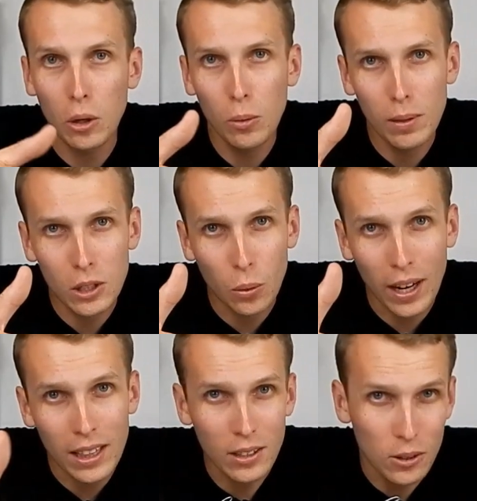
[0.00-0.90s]

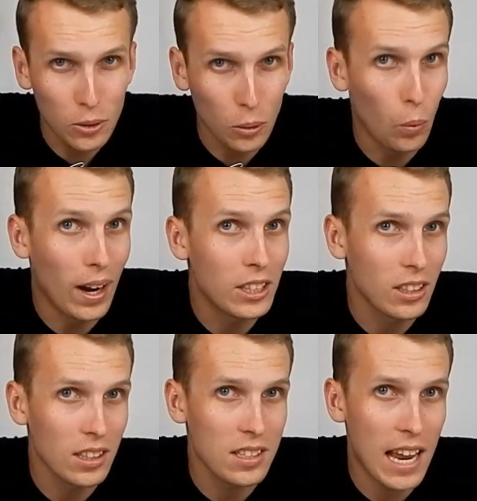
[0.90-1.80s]
between the two
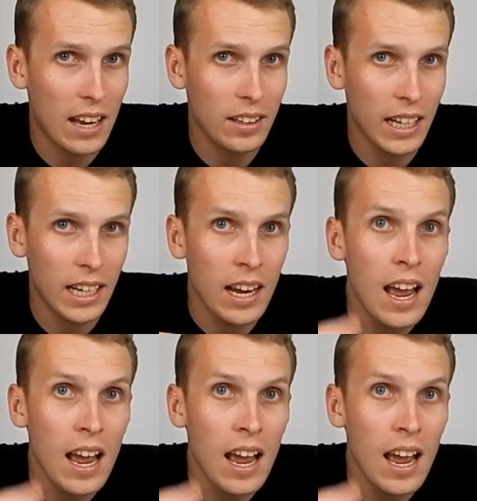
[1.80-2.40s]
wedgelets down here,